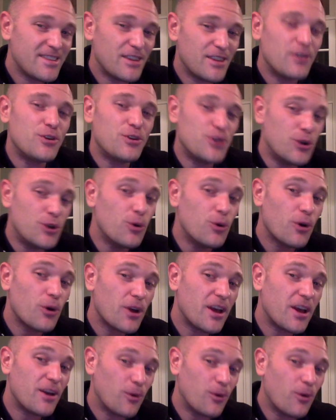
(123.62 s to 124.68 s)
either you are
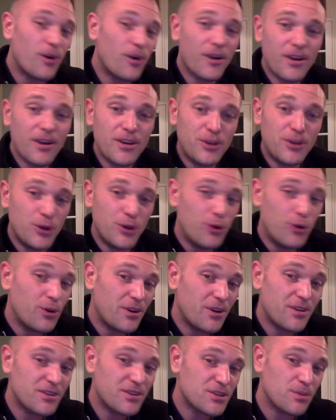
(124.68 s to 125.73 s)
it or you
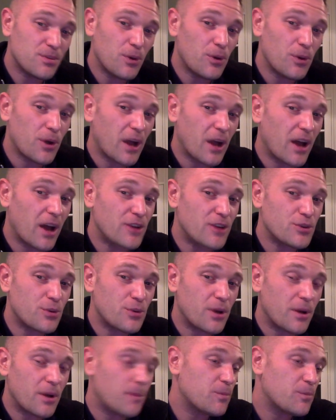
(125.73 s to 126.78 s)
and some other guys are
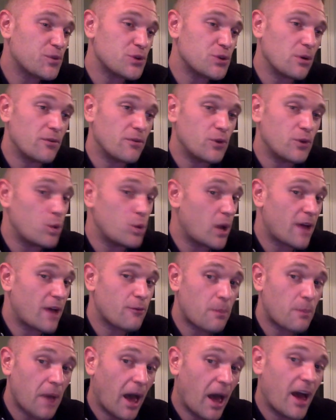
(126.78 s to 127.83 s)
it. So if you have
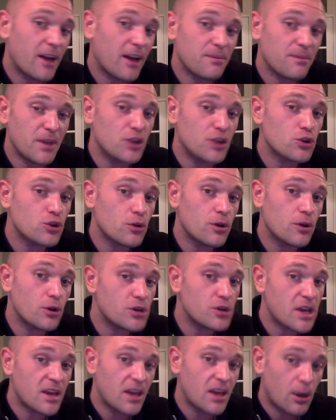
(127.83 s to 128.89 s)
a pack, make sure that you're
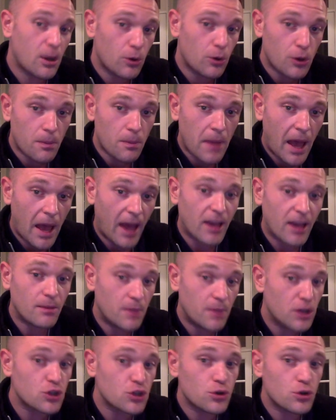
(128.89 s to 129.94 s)
taking care of your pack and
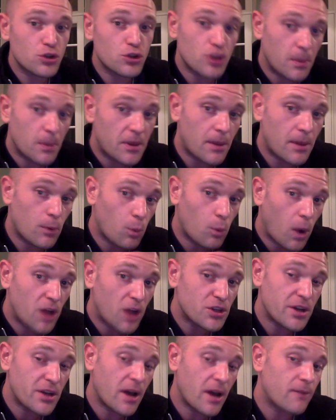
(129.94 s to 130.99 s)
make sure some of them are
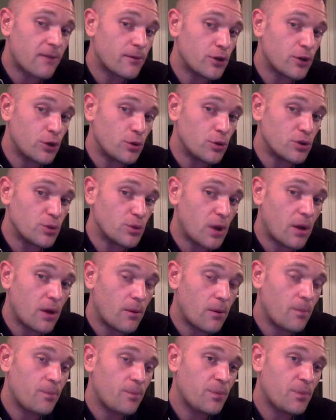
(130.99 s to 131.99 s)
watching out for you as well.